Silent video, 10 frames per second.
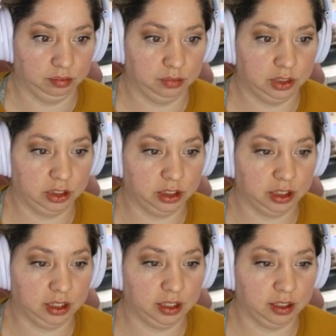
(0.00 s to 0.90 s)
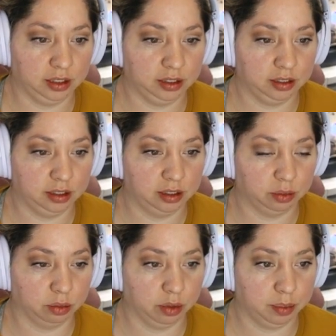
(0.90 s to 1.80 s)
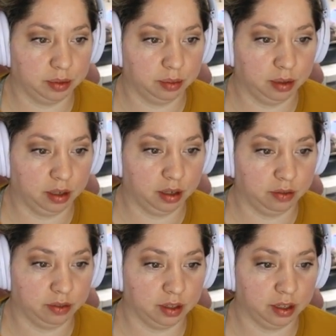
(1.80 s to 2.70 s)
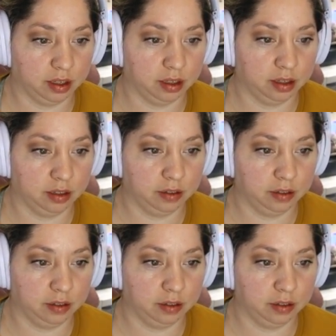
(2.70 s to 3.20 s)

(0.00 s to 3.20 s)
Jeez, ripped him off. God.